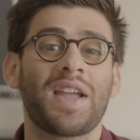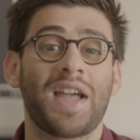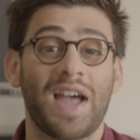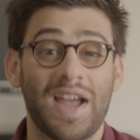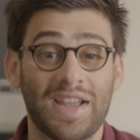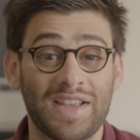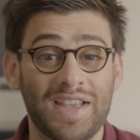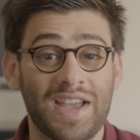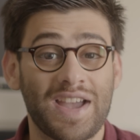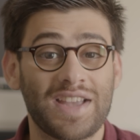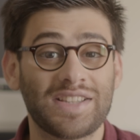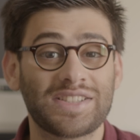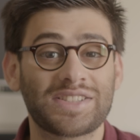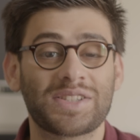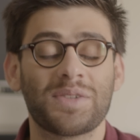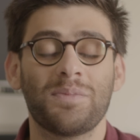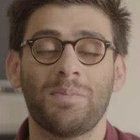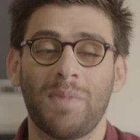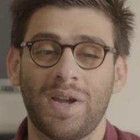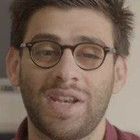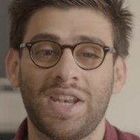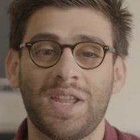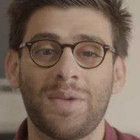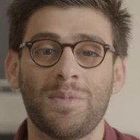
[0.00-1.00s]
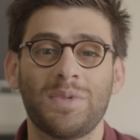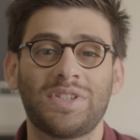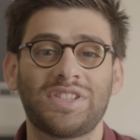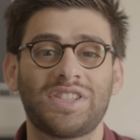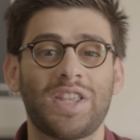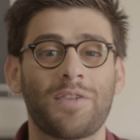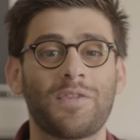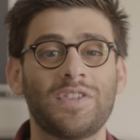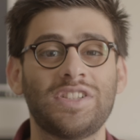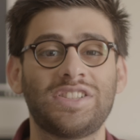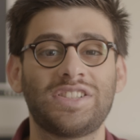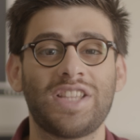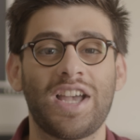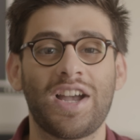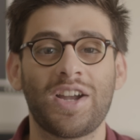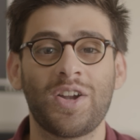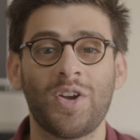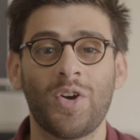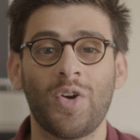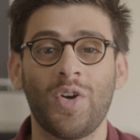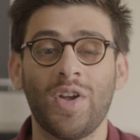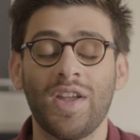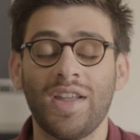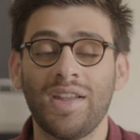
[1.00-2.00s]
Hi guys, my name is Stefan
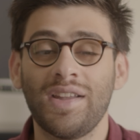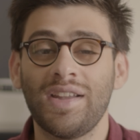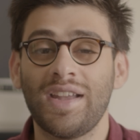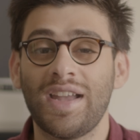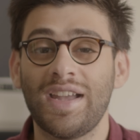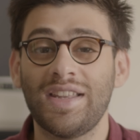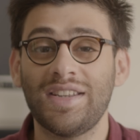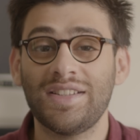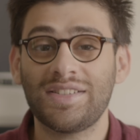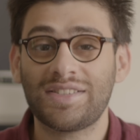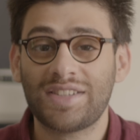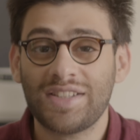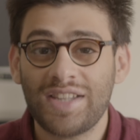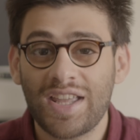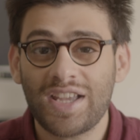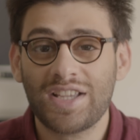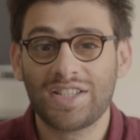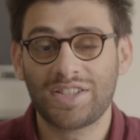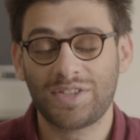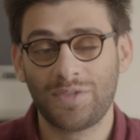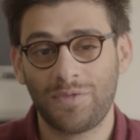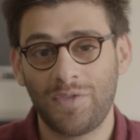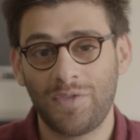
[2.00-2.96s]
Sago, and in today's